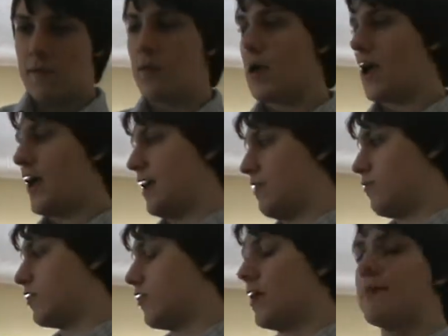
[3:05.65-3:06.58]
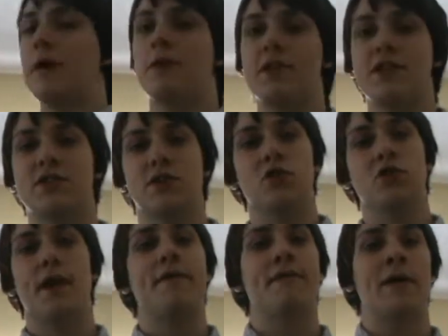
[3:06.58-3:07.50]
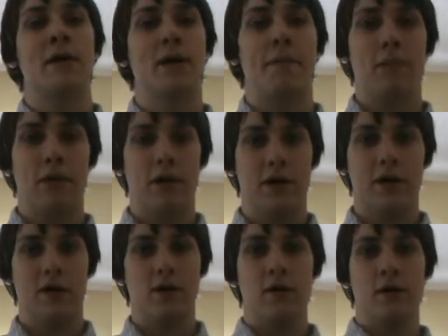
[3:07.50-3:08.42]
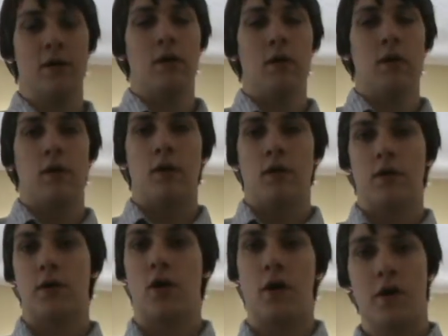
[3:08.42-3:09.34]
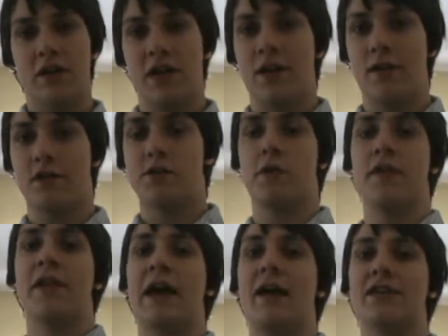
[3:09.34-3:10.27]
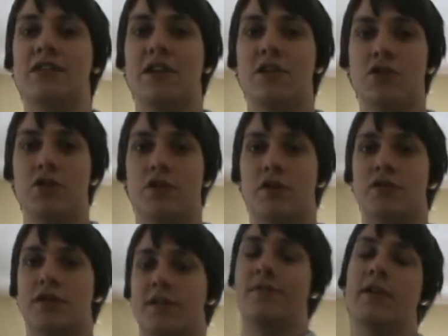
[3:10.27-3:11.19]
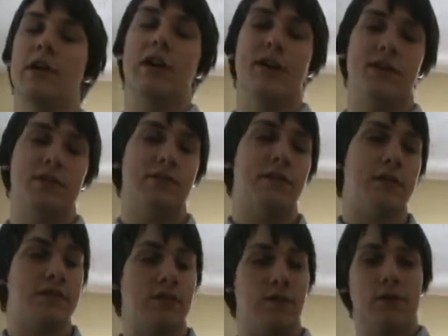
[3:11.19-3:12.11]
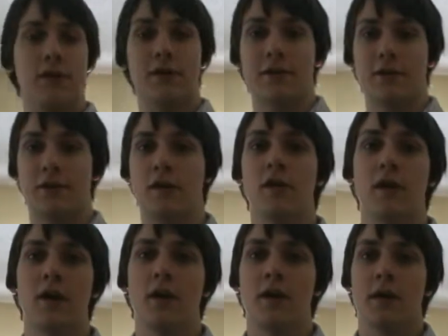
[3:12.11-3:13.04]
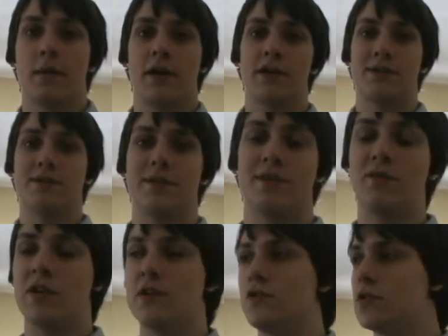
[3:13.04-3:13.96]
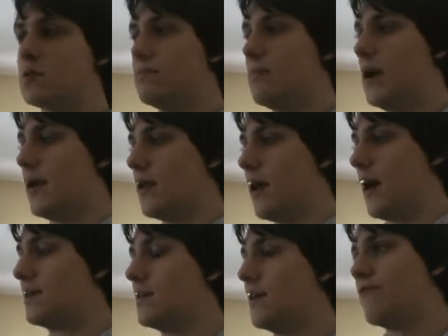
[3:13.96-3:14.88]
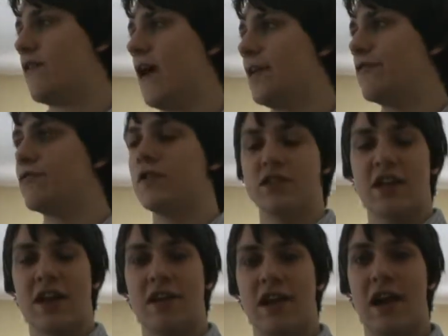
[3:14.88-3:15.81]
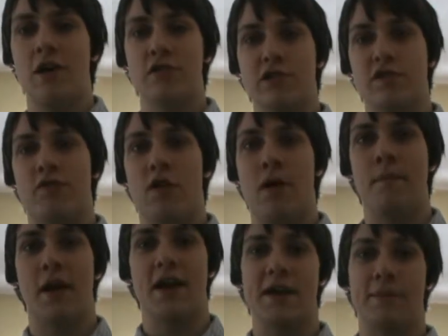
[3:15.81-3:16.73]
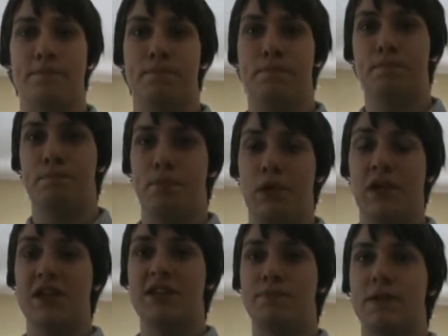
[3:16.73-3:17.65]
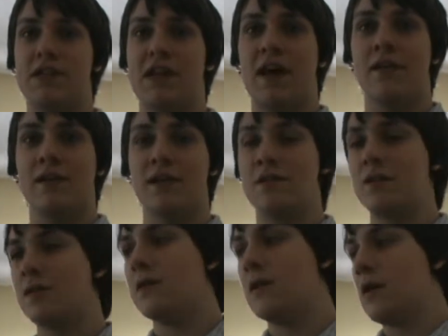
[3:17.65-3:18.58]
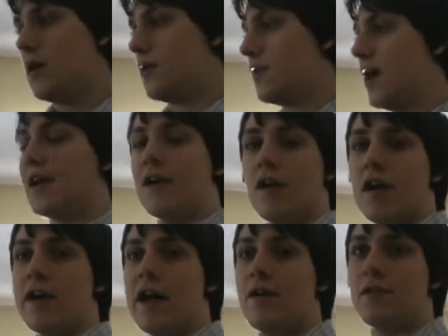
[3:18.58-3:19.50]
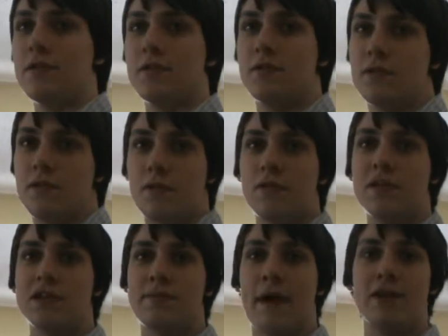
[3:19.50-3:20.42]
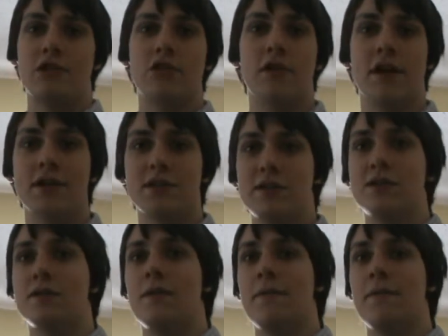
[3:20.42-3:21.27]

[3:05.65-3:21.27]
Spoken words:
And during my research, I found a book called Hitler's Willing Executioners. It's a very controversial book because of its views, but I did find first-hand accounts from a police battalion that carried out these mass shootings.